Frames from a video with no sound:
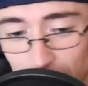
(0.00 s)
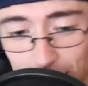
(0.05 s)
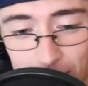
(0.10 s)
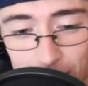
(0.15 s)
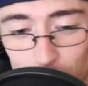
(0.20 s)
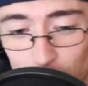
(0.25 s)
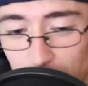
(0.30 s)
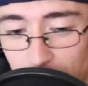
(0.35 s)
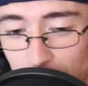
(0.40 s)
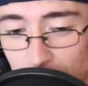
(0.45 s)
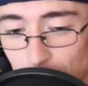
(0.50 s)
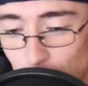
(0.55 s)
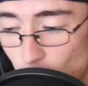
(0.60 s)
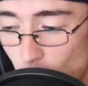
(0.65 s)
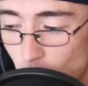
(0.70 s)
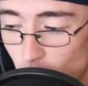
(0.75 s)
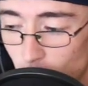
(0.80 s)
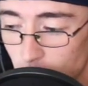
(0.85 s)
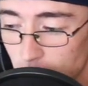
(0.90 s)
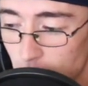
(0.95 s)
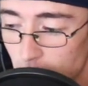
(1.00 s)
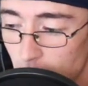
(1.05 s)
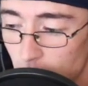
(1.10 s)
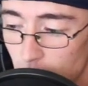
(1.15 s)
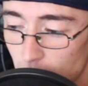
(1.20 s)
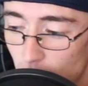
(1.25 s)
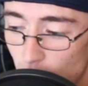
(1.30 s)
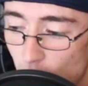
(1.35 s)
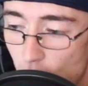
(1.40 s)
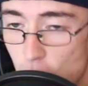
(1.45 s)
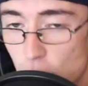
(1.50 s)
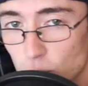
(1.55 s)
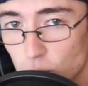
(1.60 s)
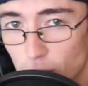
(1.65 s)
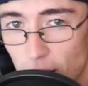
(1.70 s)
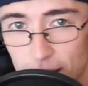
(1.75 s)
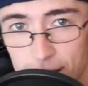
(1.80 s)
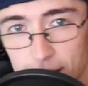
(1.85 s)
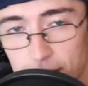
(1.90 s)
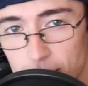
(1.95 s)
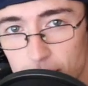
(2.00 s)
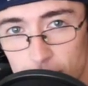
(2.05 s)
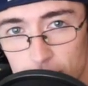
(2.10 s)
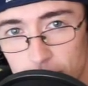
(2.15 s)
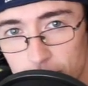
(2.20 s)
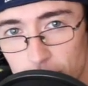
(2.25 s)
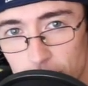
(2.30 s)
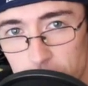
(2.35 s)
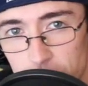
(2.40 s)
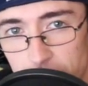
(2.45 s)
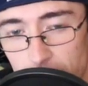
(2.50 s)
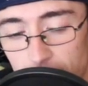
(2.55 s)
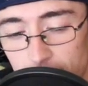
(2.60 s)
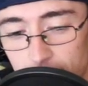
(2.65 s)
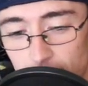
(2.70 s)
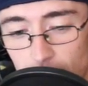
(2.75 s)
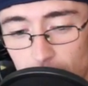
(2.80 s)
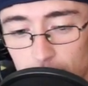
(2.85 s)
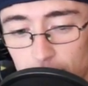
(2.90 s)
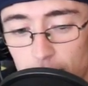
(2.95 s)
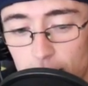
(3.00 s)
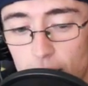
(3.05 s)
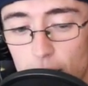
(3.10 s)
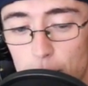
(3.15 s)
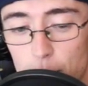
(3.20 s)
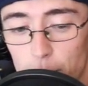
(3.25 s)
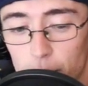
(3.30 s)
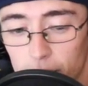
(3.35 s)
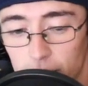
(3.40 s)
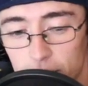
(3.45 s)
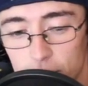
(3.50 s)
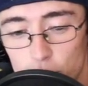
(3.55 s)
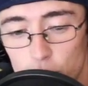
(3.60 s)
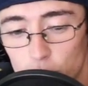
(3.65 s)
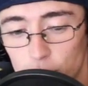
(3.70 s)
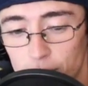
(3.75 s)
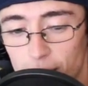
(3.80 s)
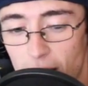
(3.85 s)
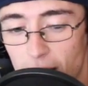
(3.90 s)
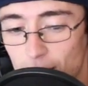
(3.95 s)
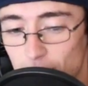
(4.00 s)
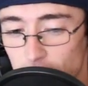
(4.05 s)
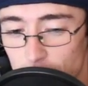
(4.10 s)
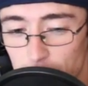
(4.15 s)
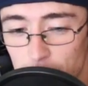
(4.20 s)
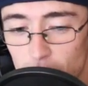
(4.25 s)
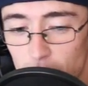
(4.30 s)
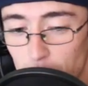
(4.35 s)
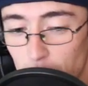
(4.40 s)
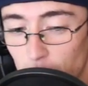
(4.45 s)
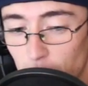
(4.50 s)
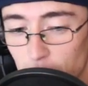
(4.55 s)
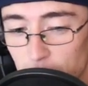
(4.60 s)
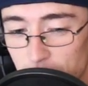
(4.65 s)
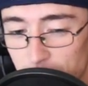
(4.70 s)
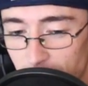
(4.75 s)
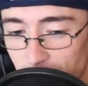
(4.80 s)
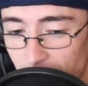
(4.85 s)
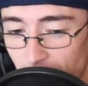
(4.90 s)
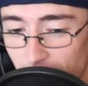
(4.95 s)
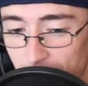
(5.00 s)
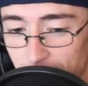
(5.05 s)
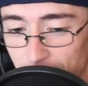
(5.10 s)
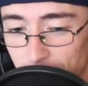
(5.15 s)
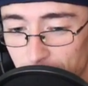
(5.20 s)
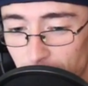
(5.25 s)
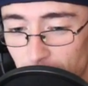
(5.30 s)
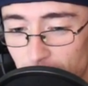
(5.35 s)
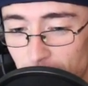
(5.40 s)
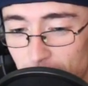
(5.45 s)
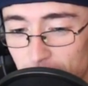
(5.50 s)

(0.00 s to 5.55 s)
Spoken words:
I think we kind of all already understand that, but it's cool to have some numbers to kind of